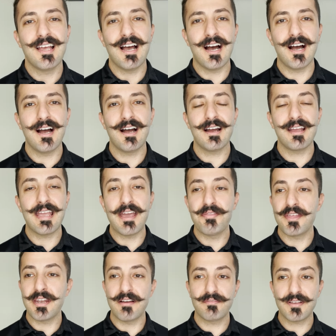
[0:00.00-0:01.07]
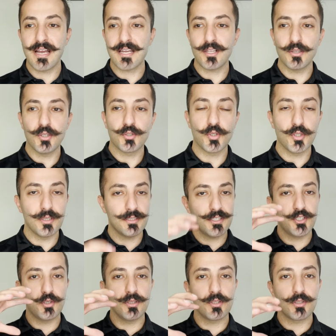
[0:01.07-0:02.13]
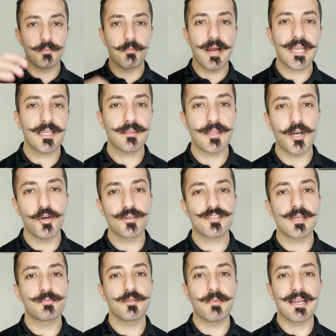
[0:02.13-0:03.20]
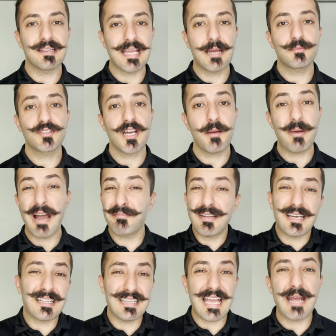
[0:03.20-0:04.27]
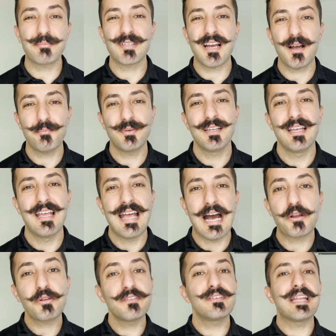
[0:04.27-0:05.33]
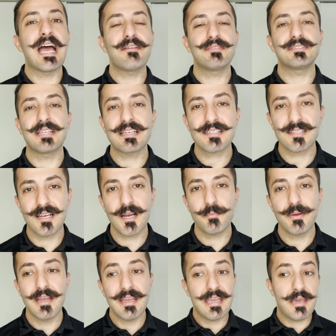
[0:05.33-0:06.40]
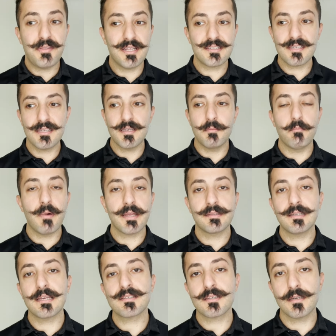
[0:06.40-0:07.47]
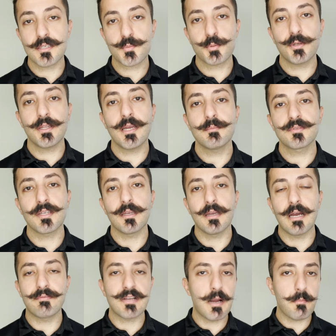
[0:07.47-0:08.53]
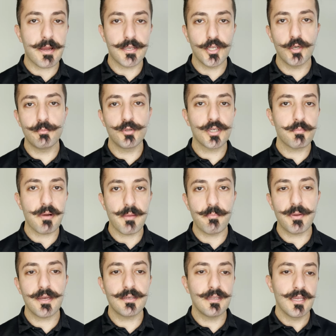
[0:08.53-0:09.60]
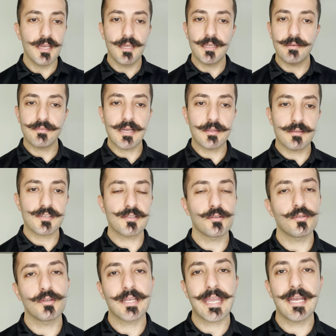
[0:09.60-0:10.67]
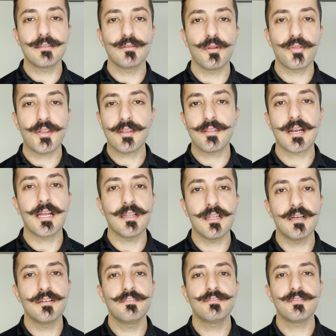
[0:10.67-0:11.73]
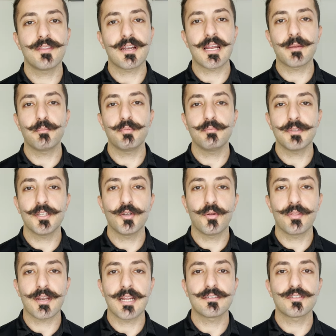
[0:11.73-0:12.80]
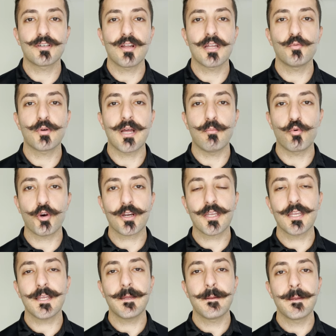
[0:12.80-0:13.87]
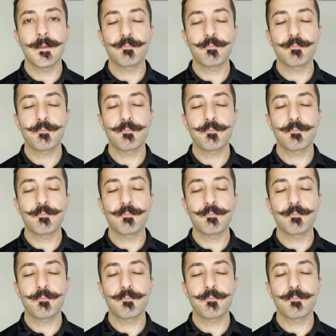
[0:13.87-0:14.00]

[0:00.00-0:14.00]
Uh, and then I've got a little, you know, little mic that hooks up to my laptop. I've got a laptop. I don't even have a desktop. And that's it. My desk is pretty empty. I've got my notebook, my pen, and I've got this little candle thing that I love that I, you know, that I turn on when I'm working.